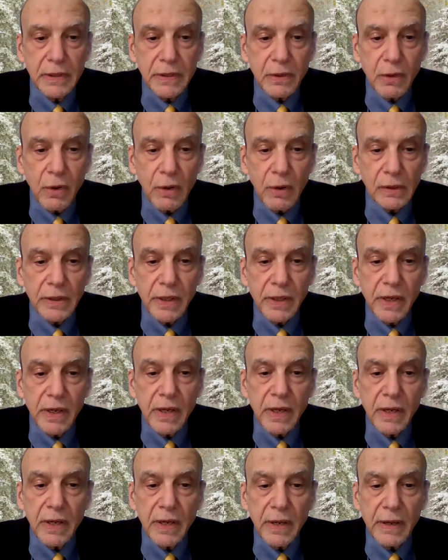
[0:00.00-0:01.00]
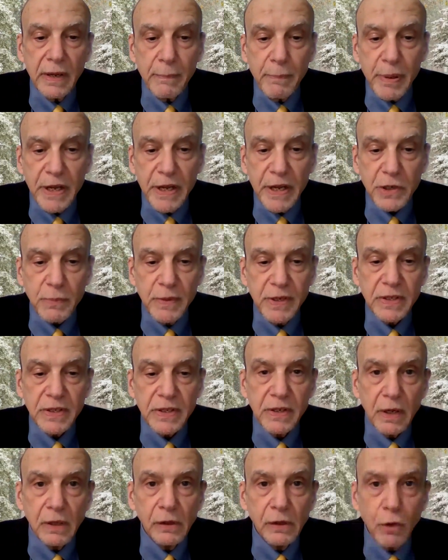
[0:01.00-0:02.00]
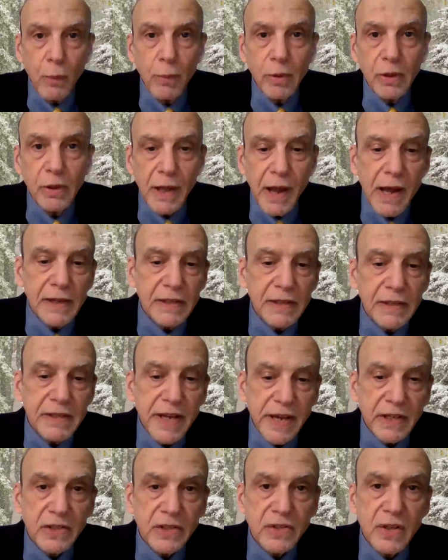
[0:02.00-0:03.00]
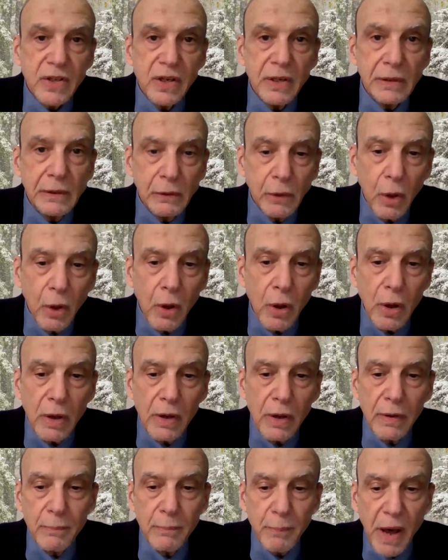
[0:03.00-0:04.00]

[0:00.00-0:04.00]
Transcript: called Impeachment in a Global Context: Law,